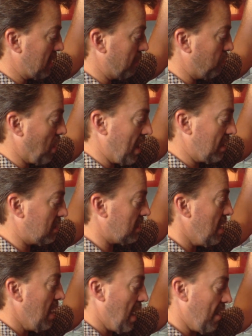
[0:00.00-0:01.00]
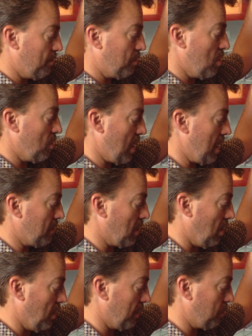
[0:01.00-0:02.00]
to price. I've programmed
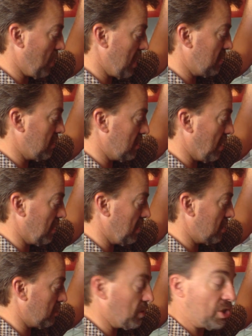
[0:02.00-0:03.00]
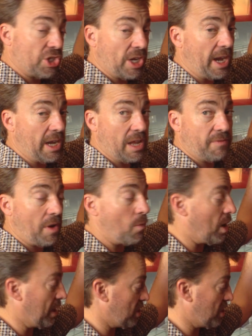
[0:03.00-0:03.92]
all the prices on this machine. If I want to